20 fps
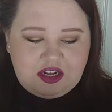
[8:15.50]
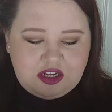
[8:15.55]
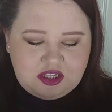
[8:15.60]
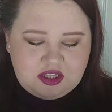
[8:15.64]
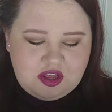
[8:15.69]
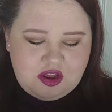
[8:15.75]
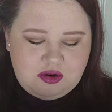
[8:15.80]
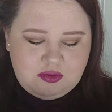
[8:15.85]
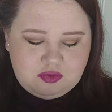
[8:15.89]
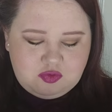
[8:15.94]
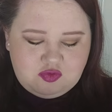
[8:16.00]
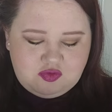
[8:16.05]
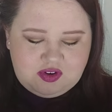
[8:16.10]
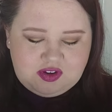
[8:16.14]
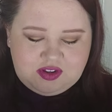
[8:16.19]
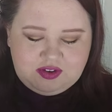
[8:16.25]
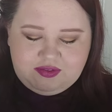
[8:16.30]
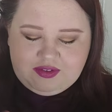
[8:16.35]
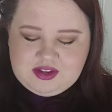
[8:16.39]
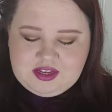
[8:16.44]
I just thought it was
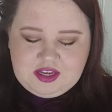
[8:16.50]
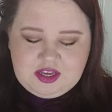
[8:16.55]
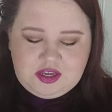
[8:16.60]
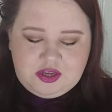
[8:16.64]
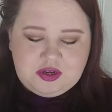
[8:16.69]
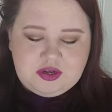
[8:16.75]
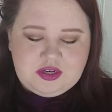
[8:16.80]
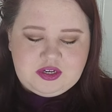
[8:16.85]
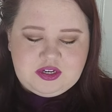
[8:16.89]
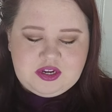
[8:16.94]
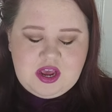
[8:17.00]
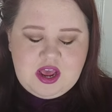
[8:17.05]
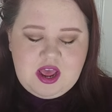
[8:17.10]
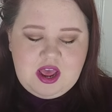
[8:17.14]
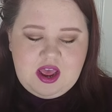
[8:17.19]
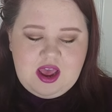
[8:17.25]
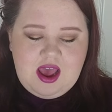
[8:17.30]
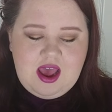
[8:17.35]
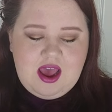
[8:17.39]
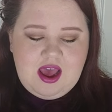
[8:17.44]
really, really cute.
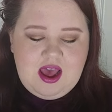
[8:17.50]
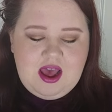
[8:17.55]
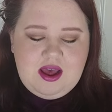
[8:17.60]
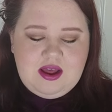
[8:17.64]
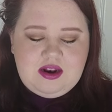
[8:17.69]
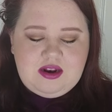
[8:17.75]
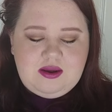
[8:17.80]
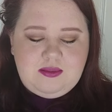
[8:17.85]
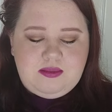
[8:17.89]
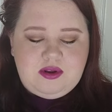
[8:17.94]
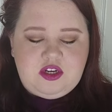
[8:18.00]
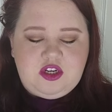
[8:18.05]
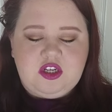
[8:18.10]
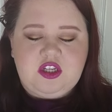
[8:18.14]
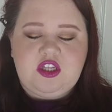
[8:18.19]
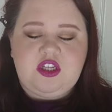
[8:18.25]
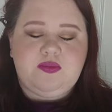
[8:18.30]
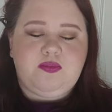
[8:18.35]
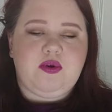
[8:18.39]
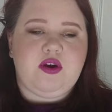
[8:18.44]
Uh, let me
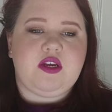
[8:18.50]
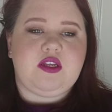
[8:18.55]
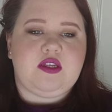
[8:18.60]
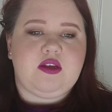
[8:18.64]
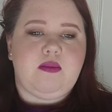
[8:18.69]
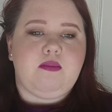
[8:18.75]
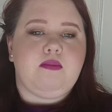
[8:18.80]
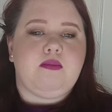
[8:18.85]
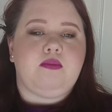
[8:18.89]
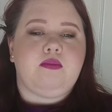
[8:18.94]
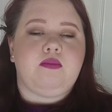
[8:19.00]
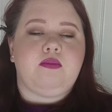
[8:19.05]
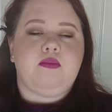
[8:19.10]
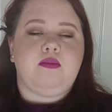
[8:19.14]
just spray some.